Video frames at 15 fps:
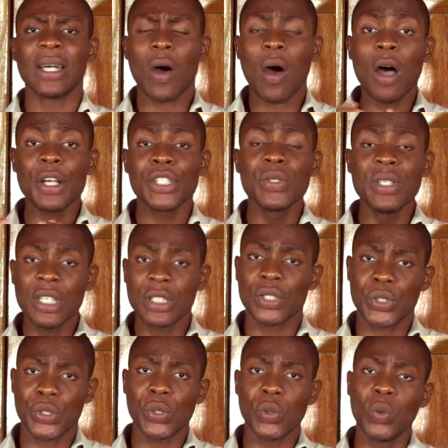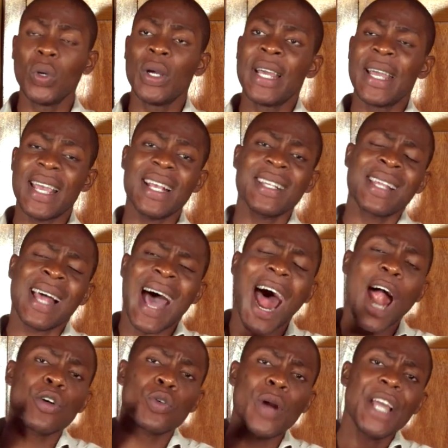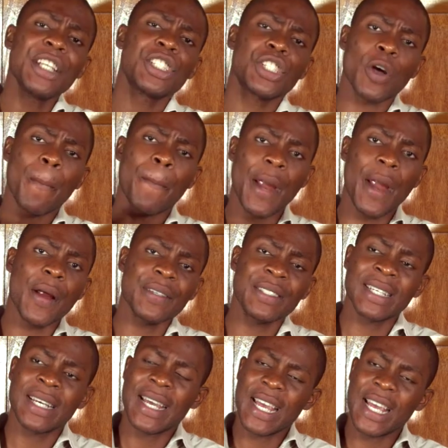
All you need to do is arrange your birds